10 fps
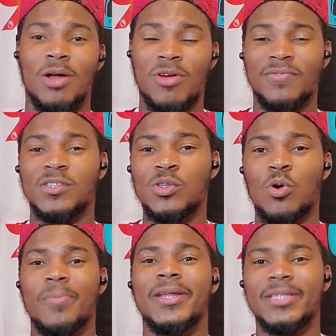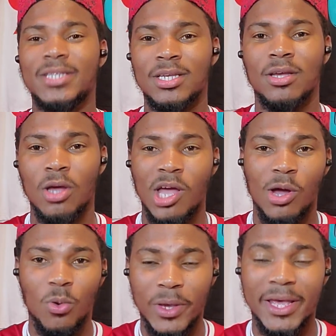We have so many things
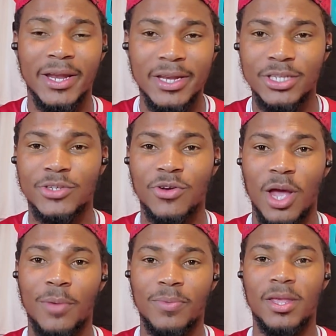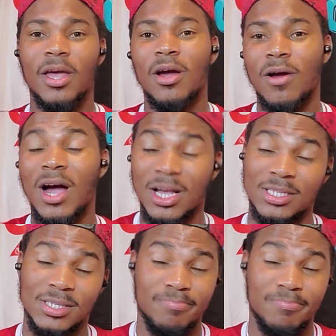we can describe Thiago as,